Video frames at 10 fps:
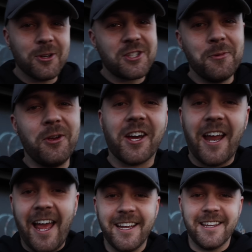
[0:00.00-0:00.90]
some of you are
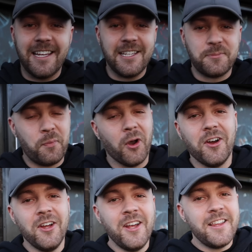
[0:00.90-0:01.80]
going to hate these,
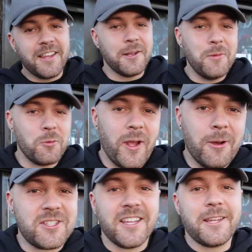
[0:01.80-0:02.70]
but the thing with
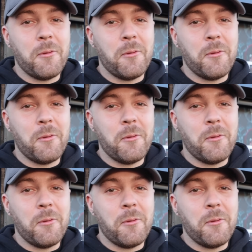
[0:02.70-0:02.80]
wheels and the thing